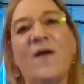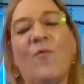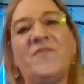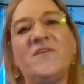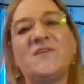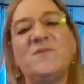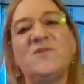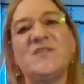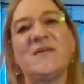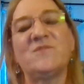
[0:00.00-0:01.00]
What these
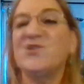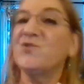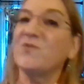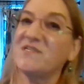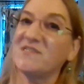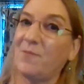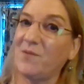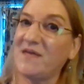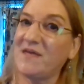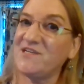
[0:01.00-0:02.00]
museums do is
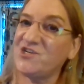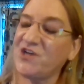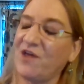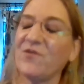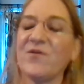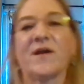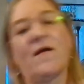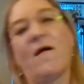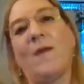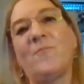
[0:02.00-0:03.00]
supplement each other
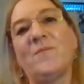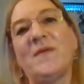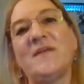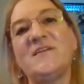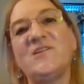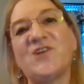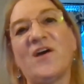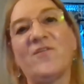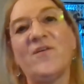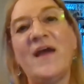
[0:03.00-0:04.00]
and complement each
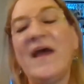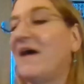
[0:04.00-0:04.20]
other.